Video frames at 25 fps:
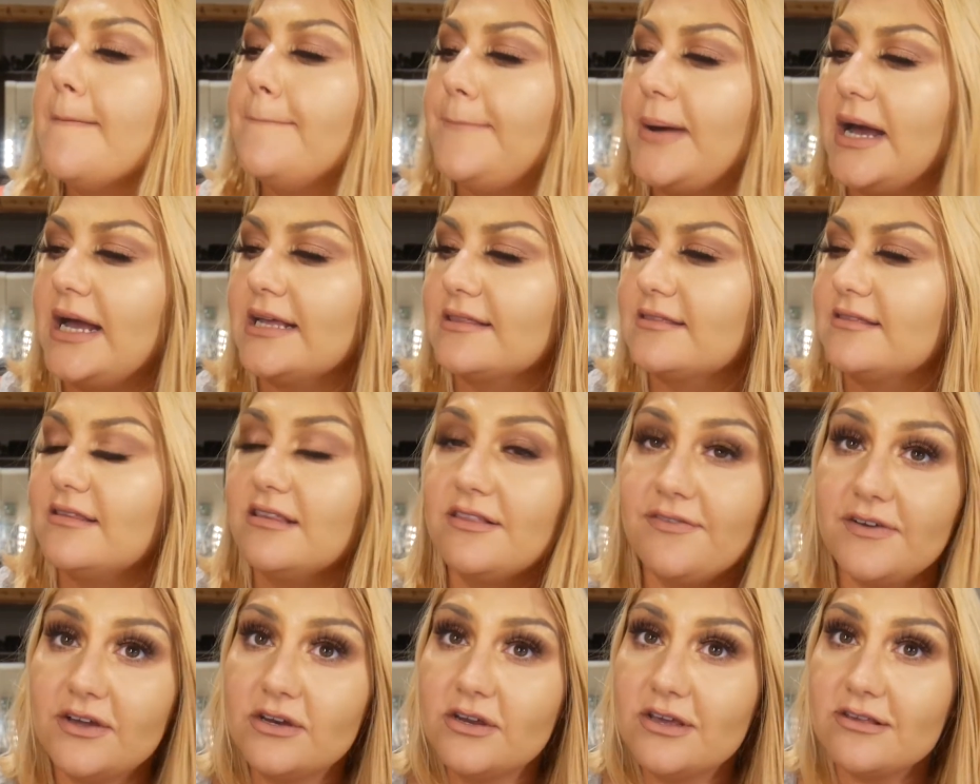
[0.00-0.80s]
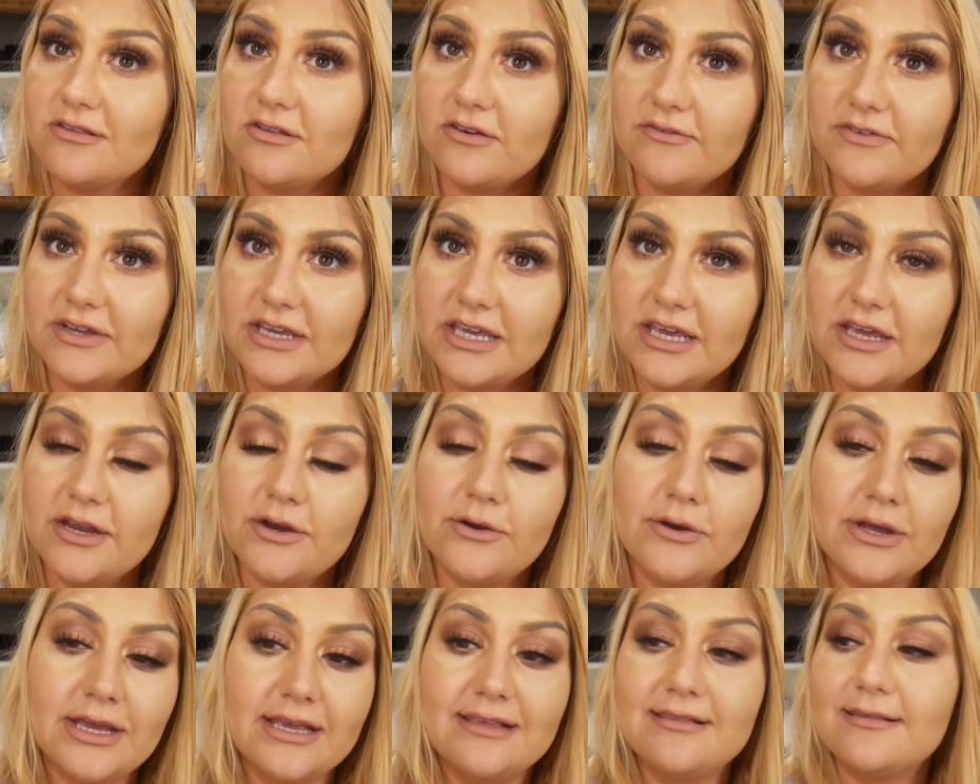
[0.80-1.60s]
But this foundation over
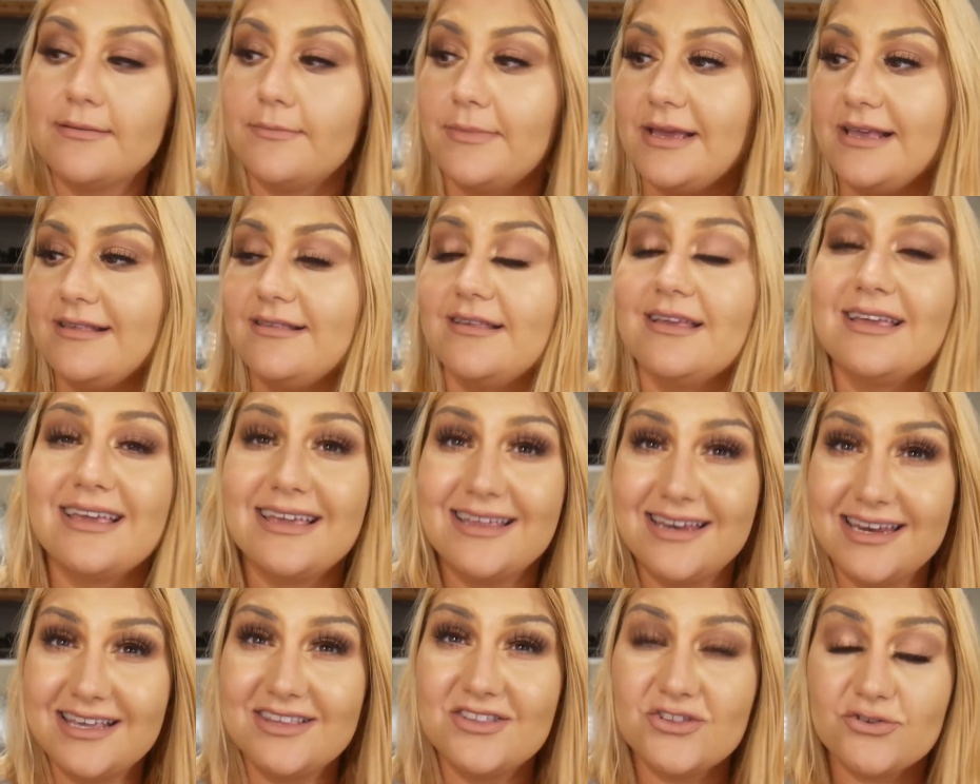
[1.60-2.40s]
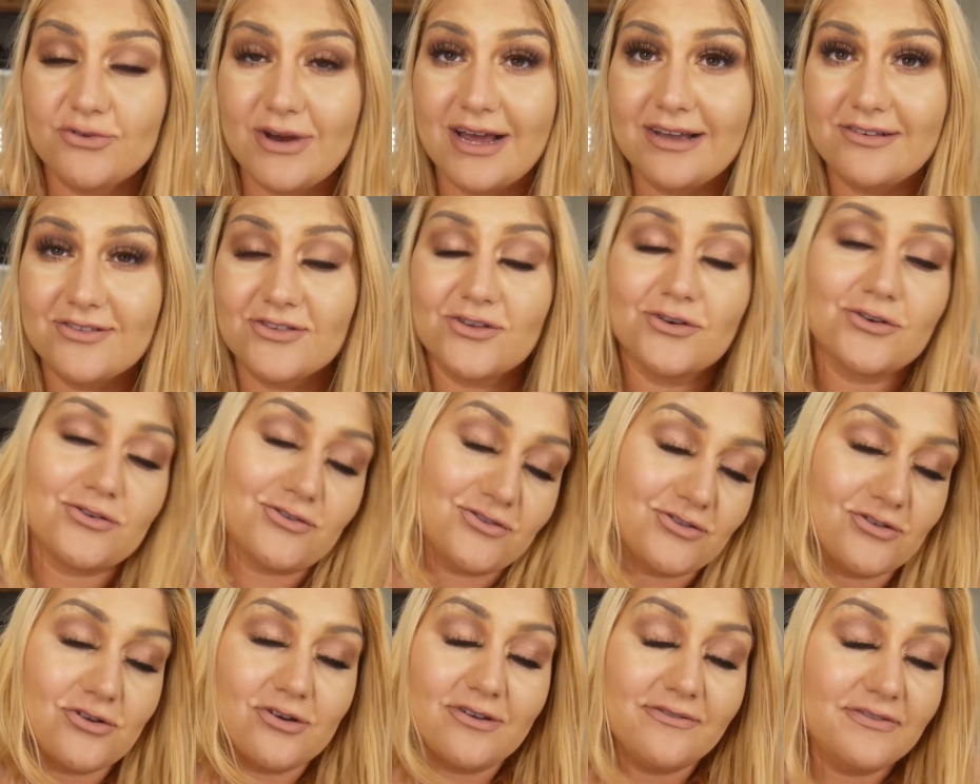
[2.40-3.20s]
here is amazing. It is drugstore
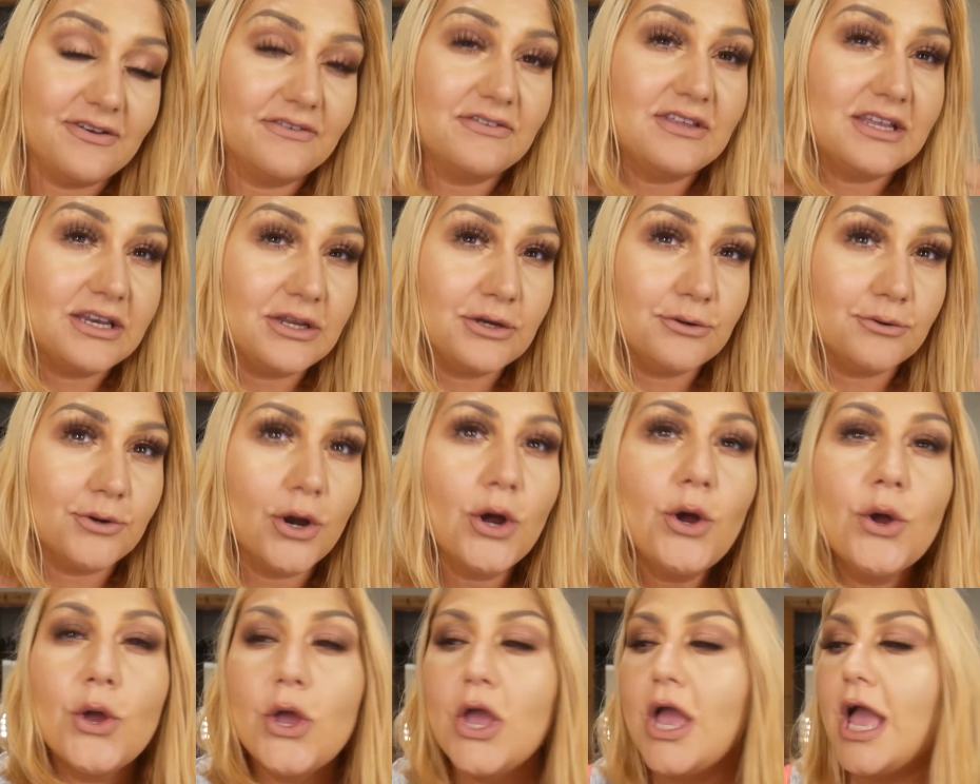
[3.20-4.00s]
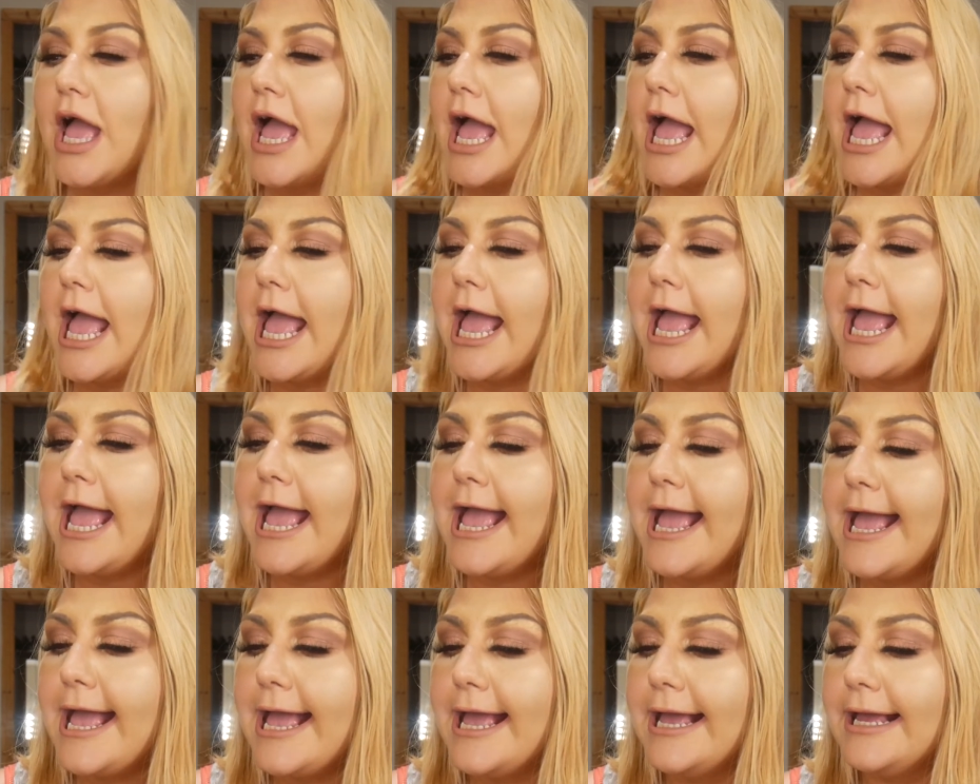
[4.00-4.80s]
because it's only €15.
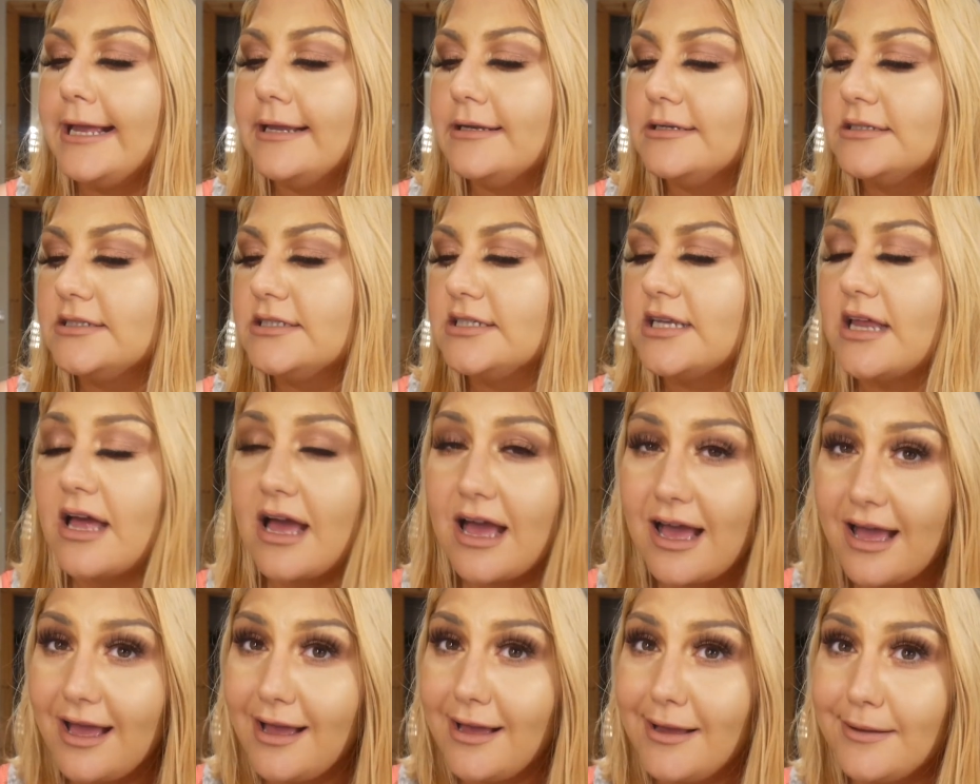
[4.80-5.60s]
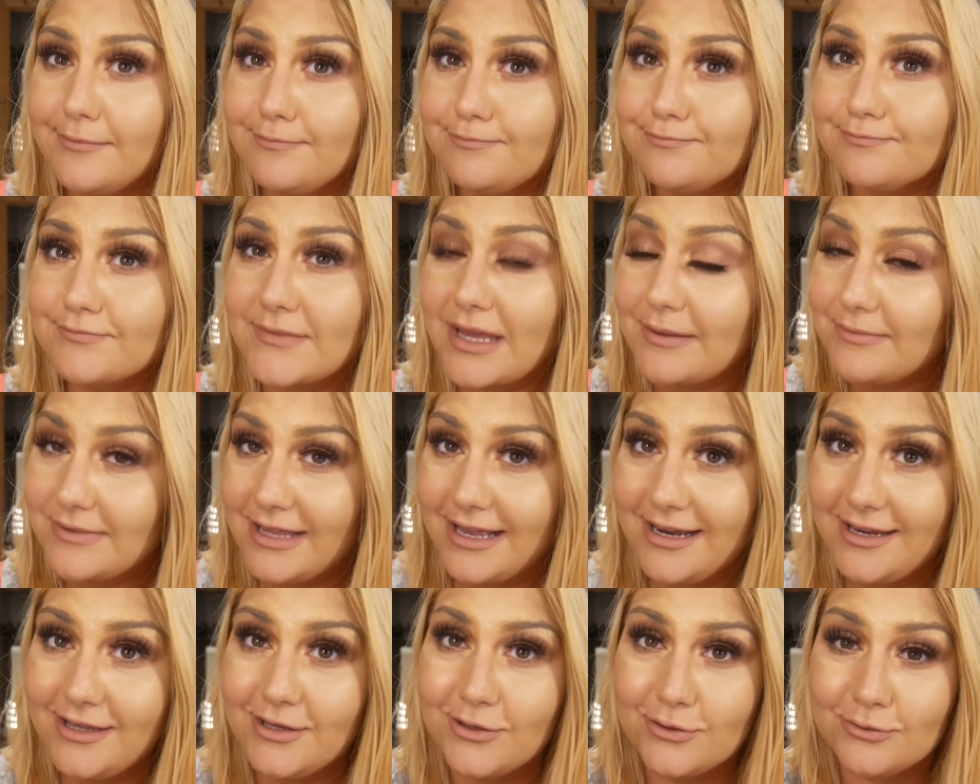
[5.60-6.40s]
And I'm
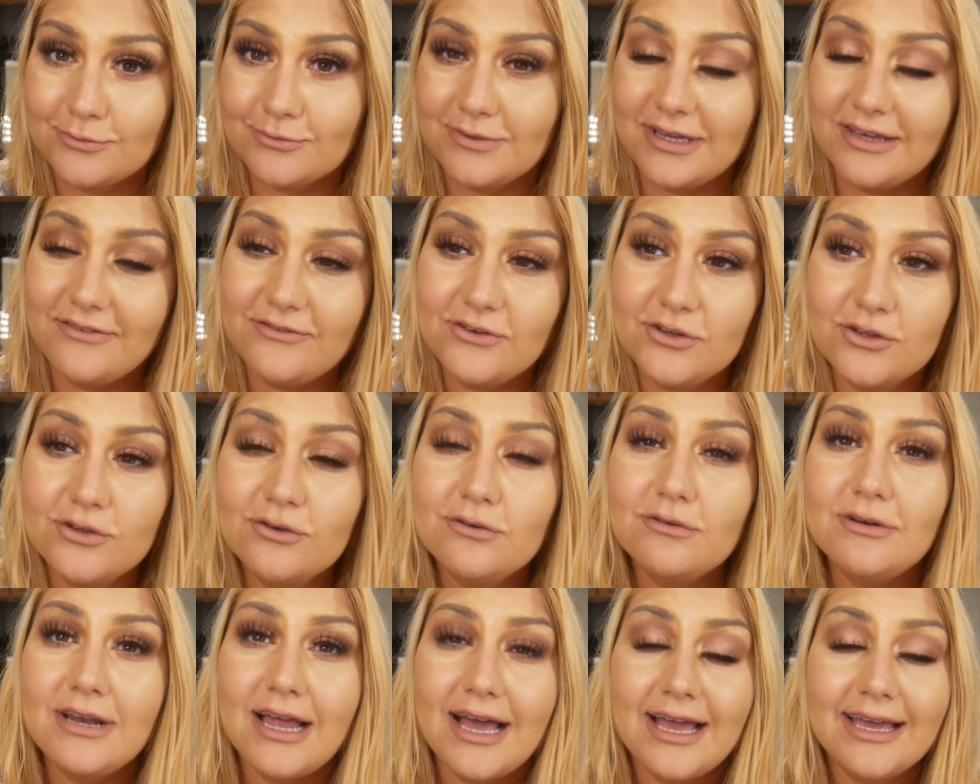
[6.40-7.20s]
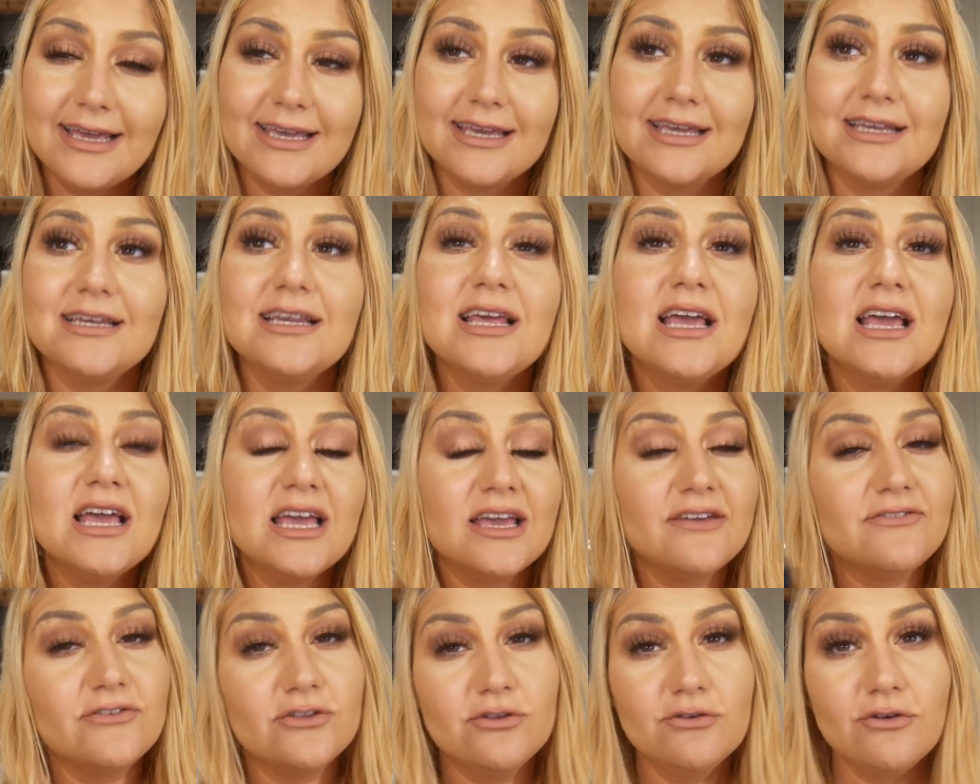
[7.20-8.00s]
telling you, if you do like it,
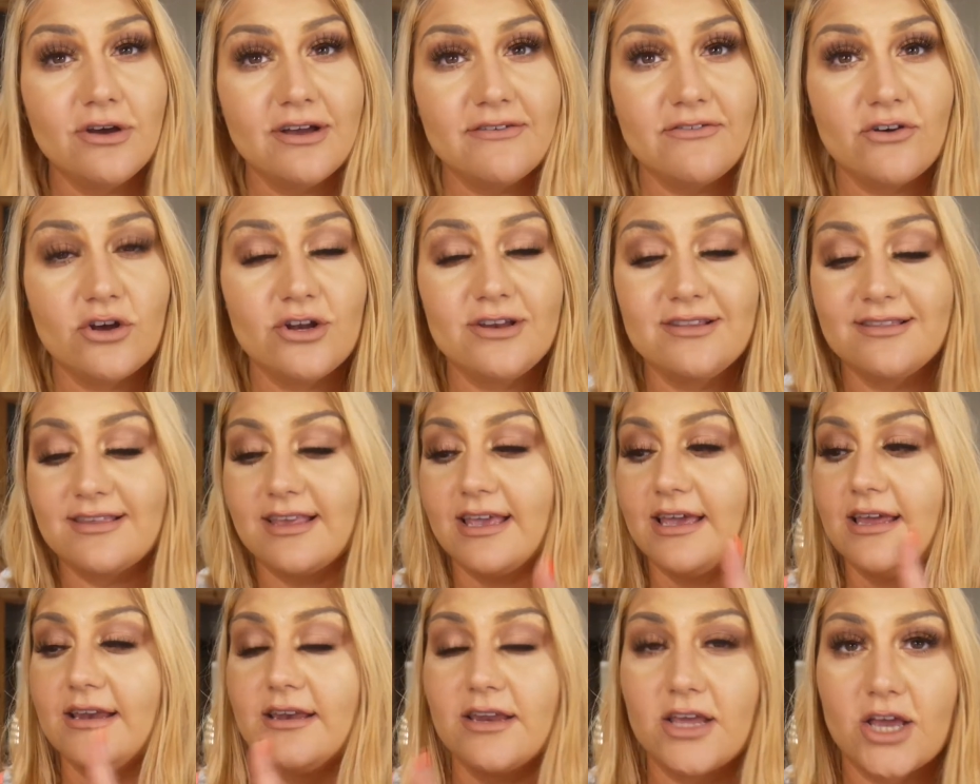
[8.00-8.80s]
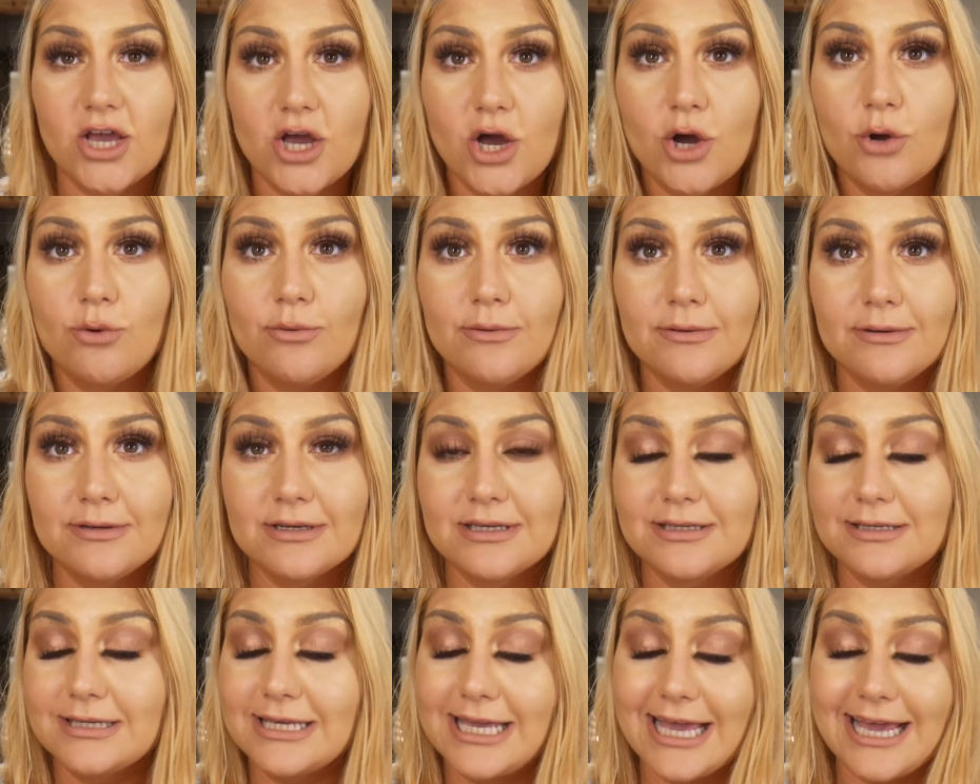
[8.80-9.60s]
if you do have oily skin, go
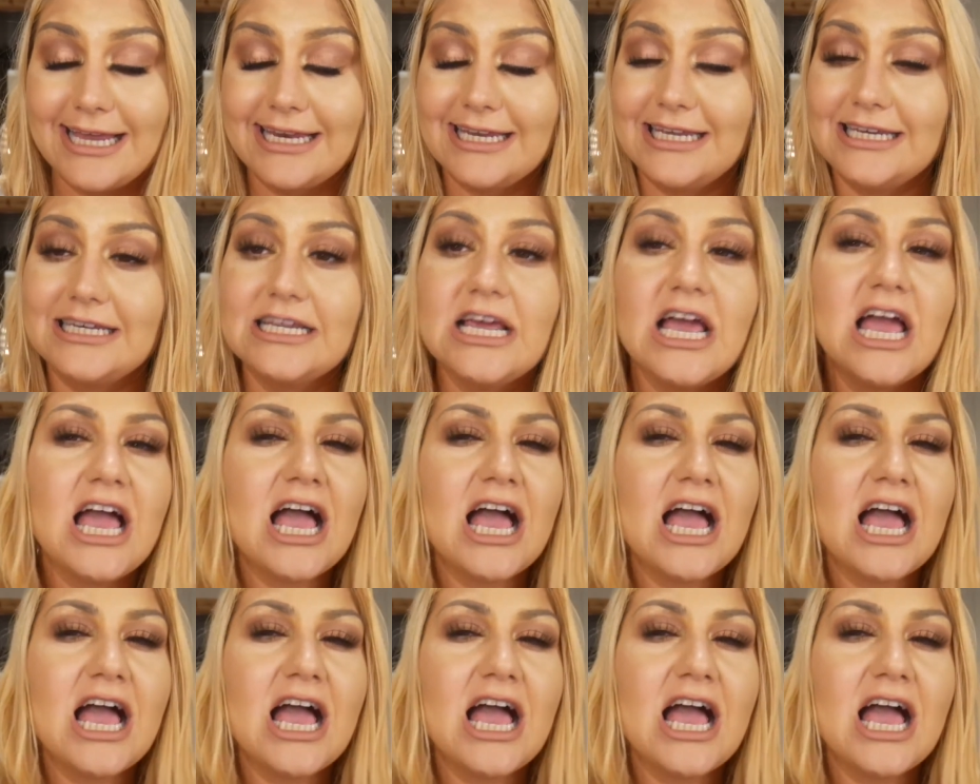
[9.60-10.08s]
and get it.